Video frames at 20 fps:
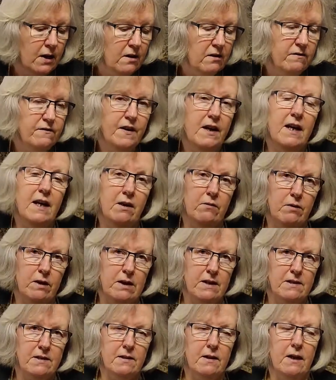fairly
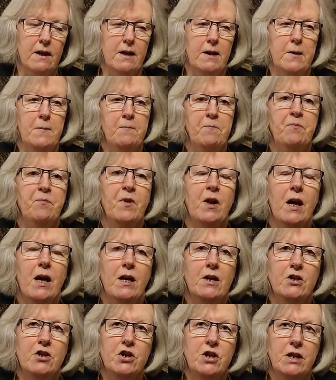recently,
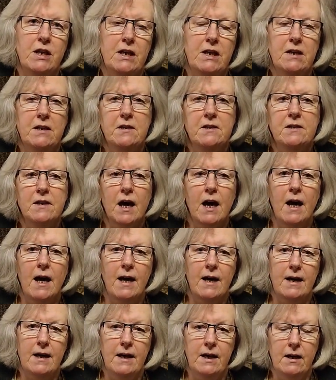and she needs
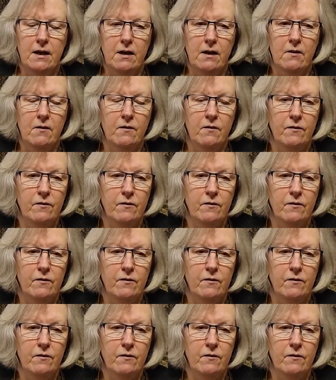a